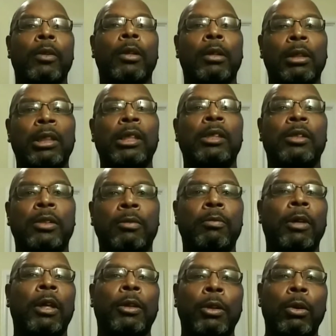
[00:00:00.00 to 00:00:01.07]
Lee
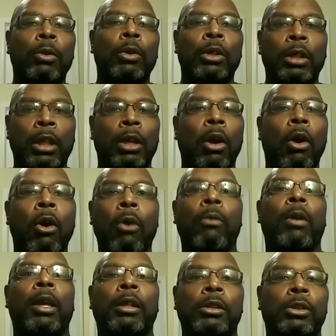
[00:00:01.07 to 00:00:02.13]
Smith, who can
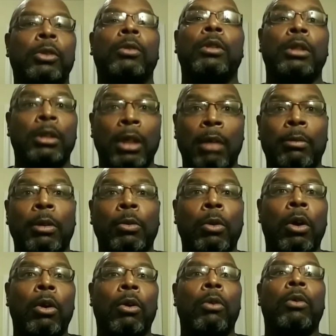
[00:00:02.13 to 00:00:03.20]
always do the dummy
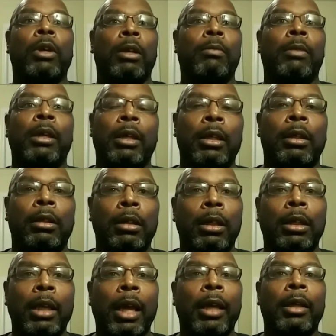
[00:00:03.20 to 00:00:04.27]
role and make it
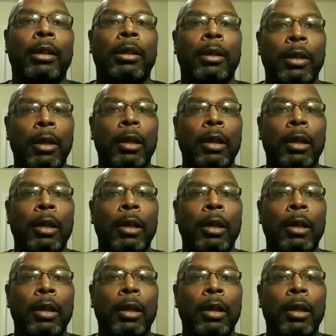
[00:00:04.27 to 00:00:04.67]
look like,